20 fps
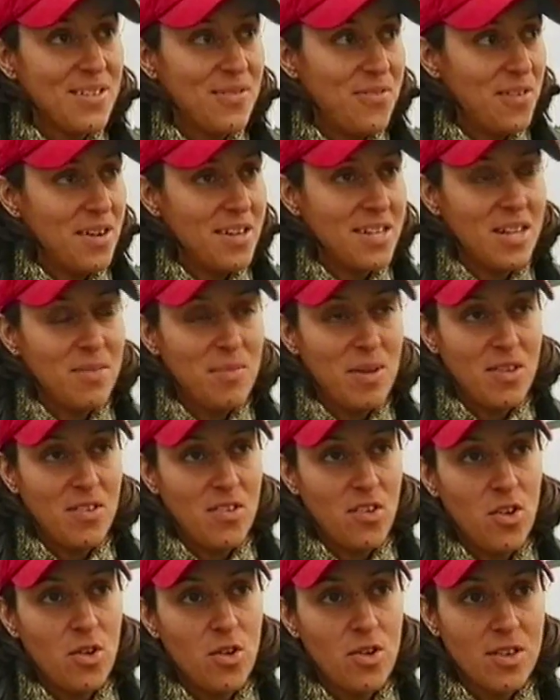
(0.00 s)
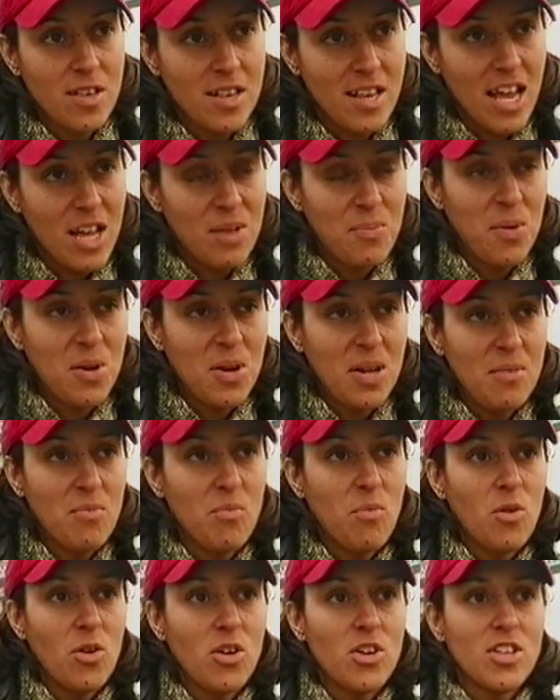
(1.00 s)
The first time I saw
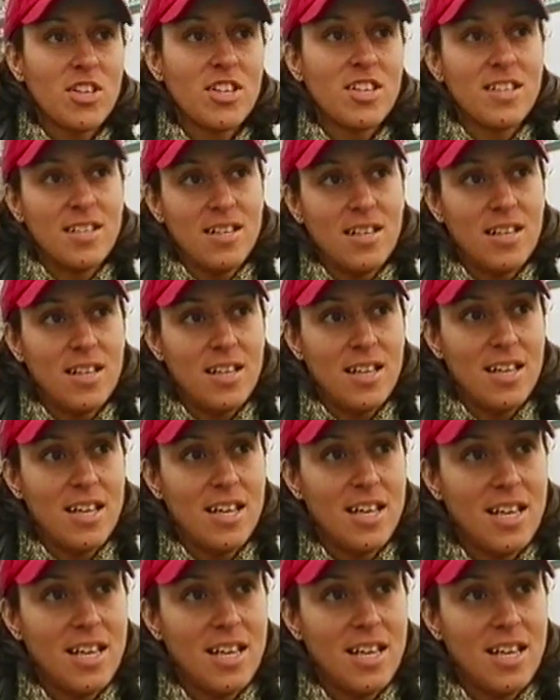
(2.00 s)
skateboarding was